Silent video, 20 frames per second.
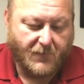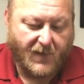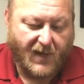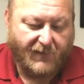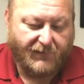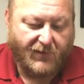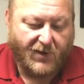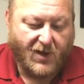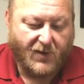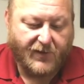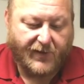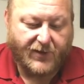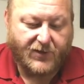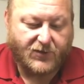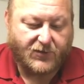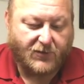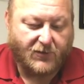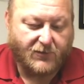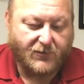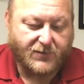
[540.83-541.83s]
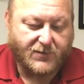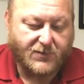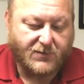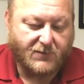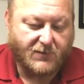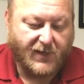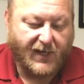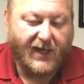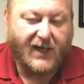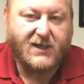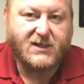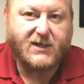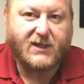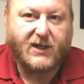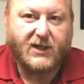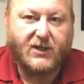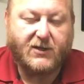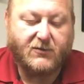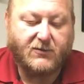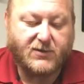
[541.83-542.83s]
having all the controls easy
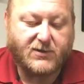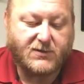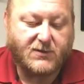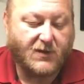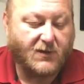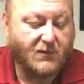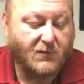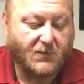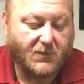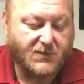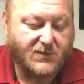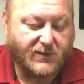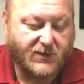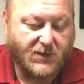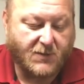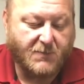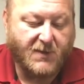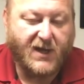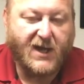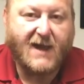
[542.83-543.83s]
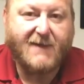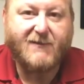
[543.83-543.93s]
to use. To me,